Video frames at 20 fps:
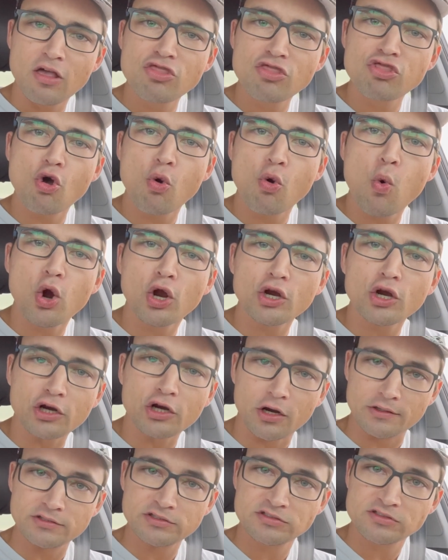the
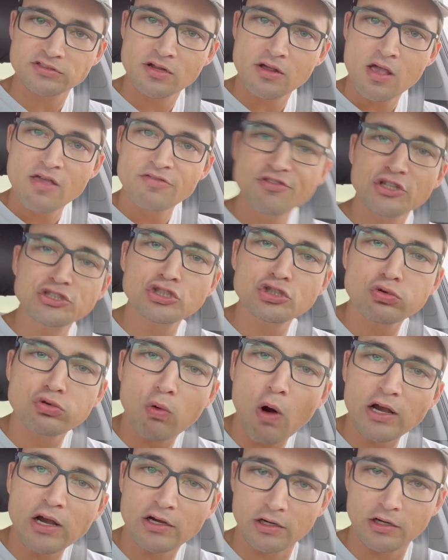workers, the
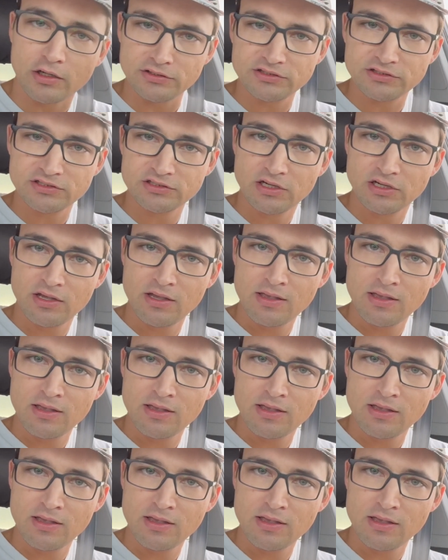truckers,